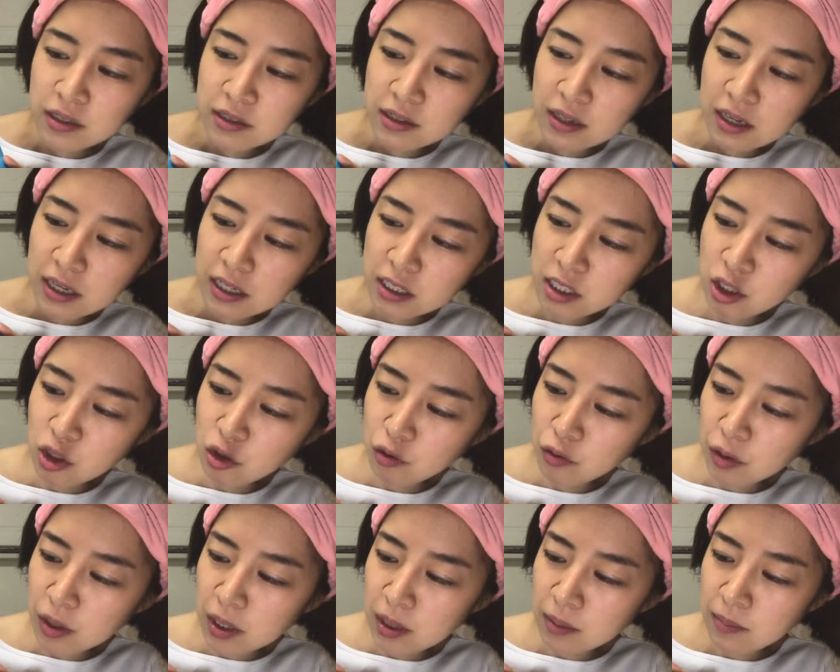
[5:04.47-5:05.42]
is
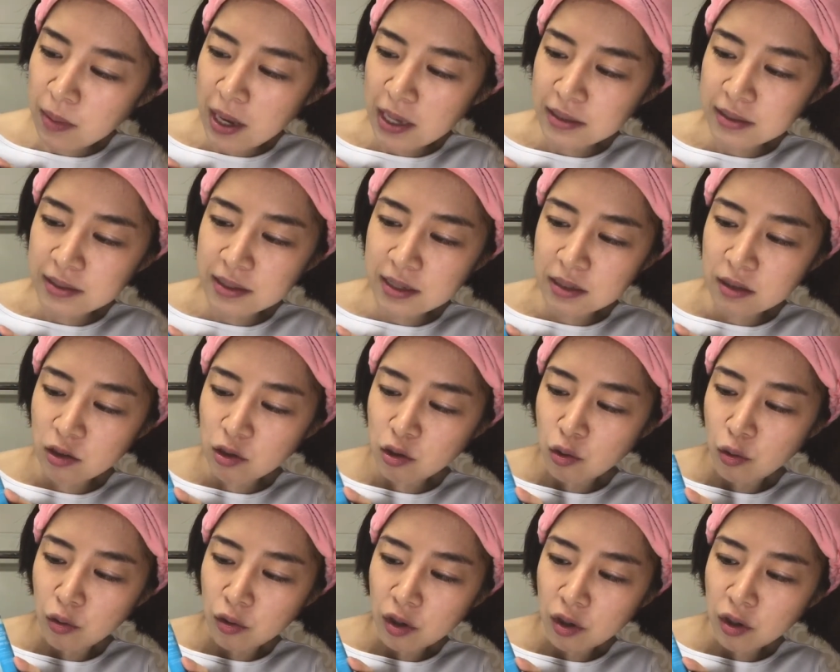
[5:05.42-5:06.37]
Extreme Essence
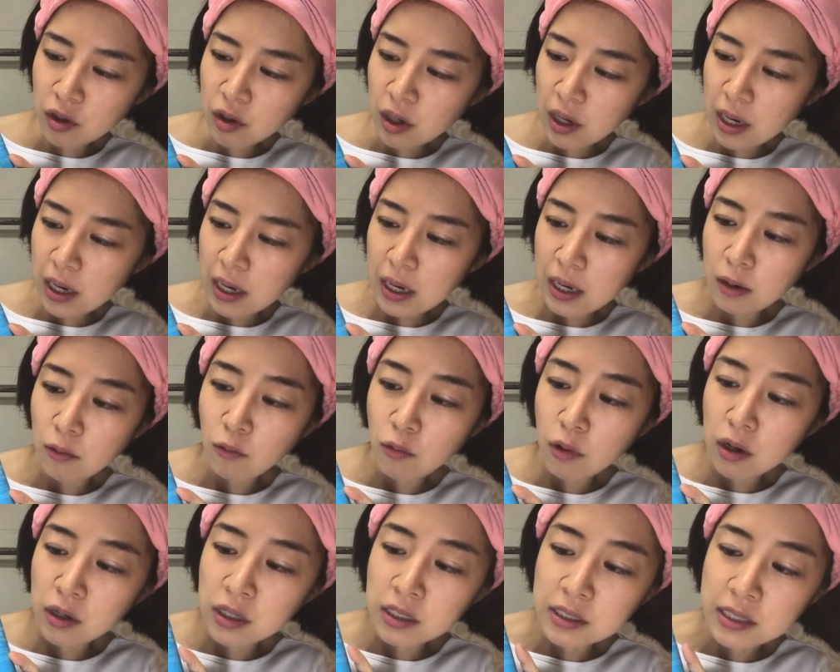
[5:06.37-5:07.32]
Toner and
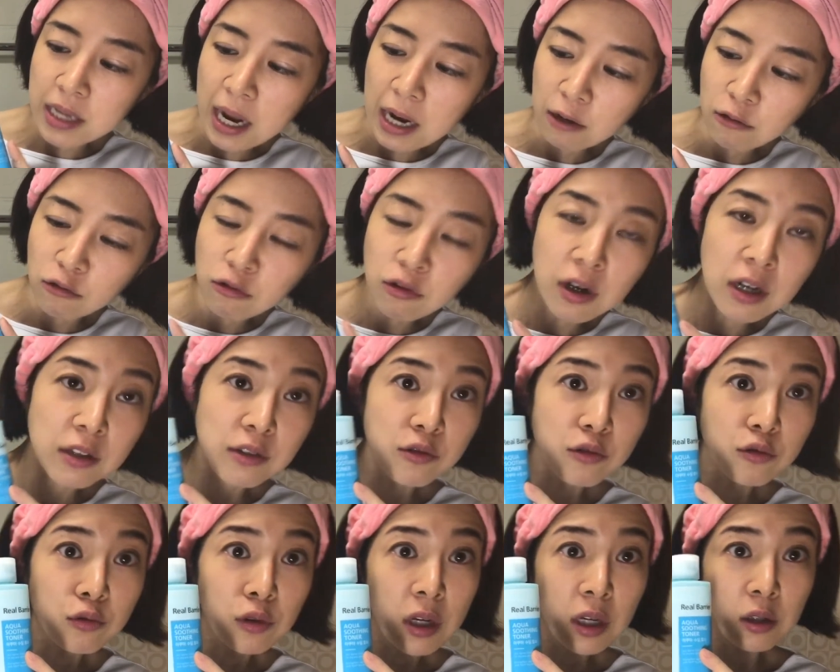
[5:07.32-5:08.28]
one is Aqua
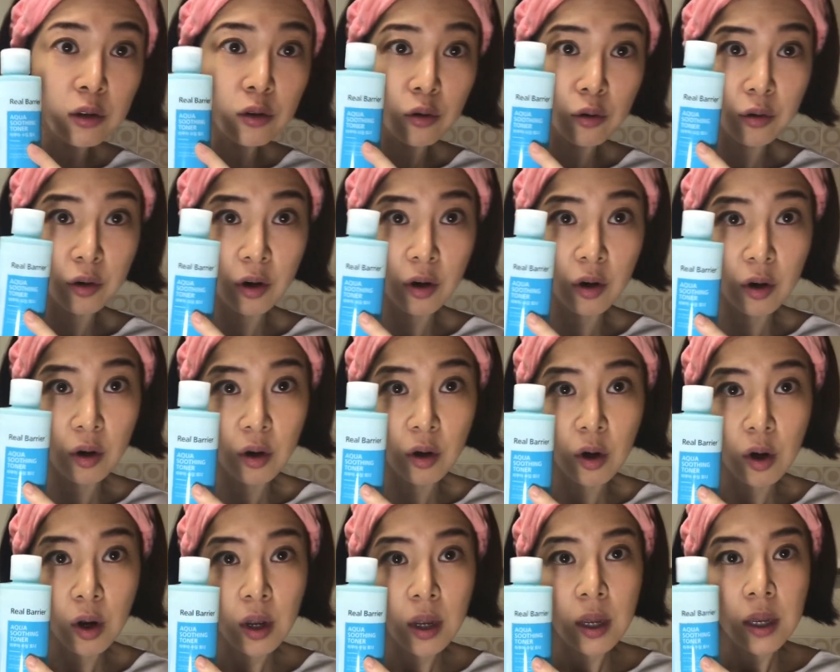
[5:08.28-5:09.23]
Soothing Toner.
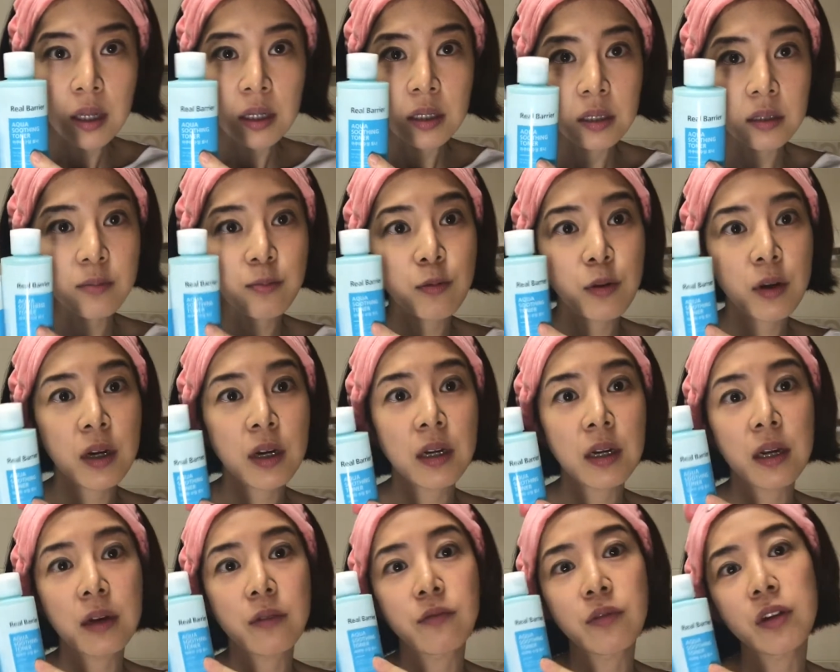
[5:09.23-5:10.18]
This
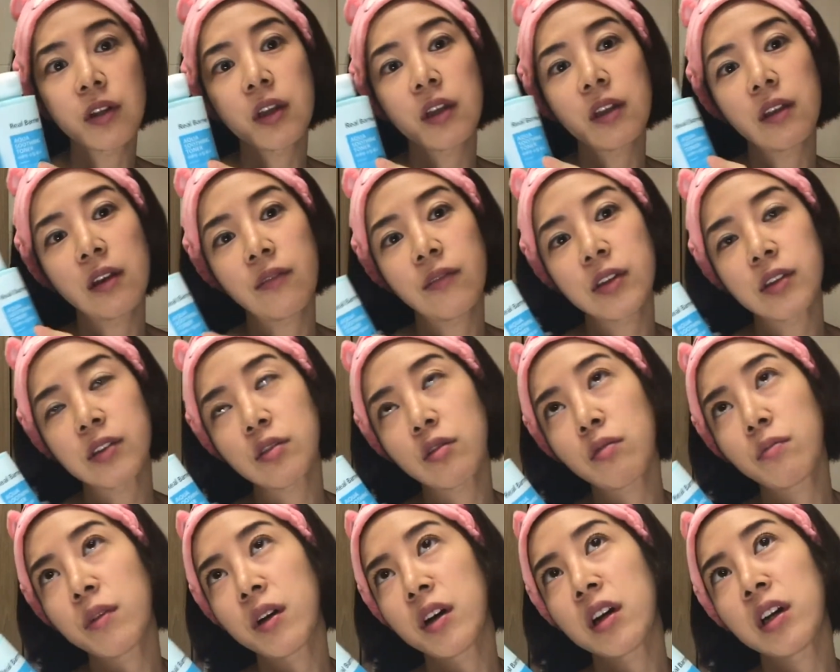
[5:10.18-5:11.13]
brand, I really love it so
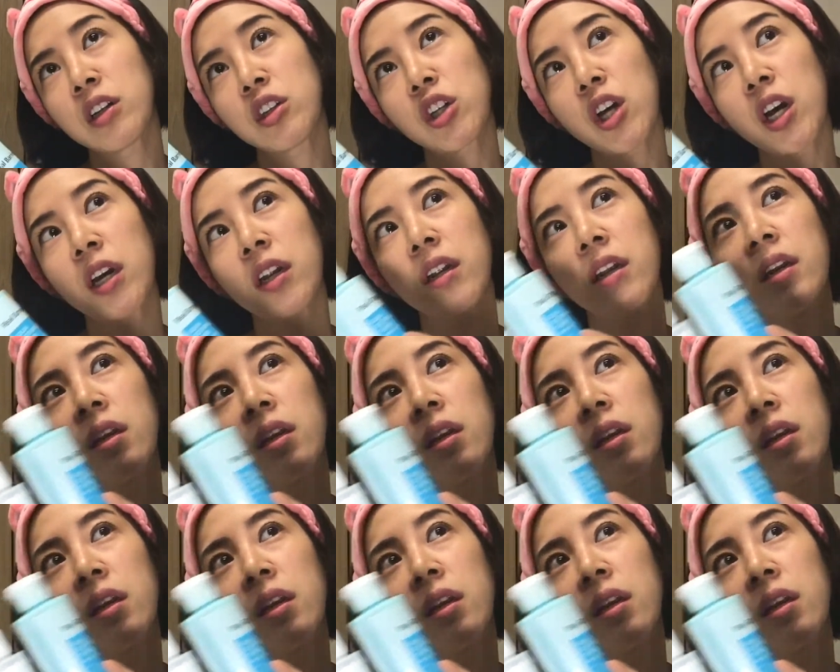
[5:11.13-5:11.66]
much. I